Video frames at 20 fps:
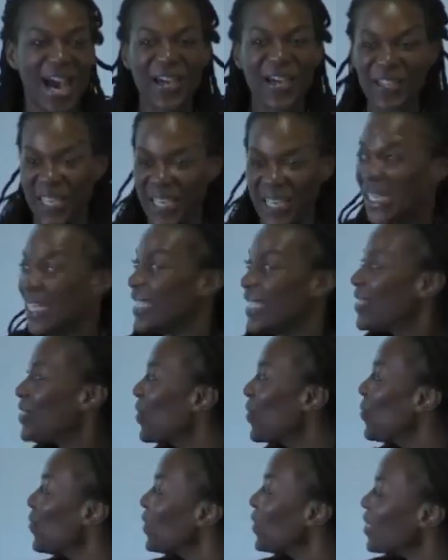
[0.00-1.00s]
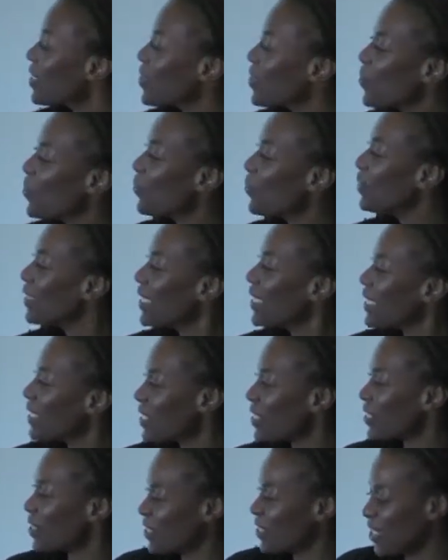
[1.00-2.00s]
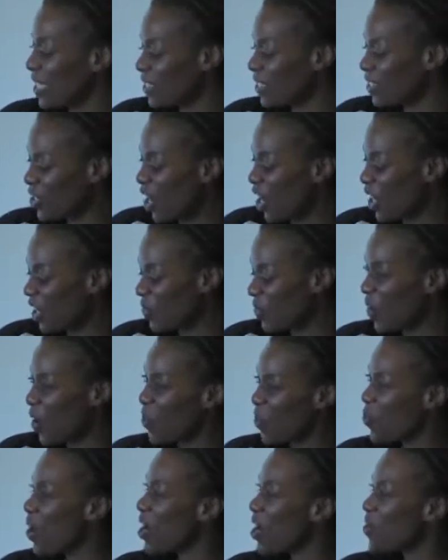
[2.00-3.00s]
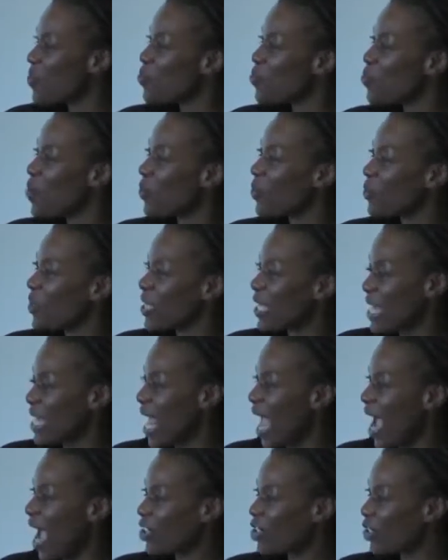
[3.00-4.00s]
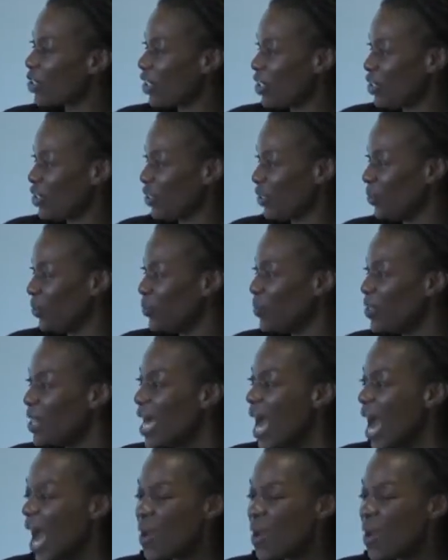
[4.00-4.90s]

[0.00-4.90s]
Okay, so so let's let's talk about what what we can actually do.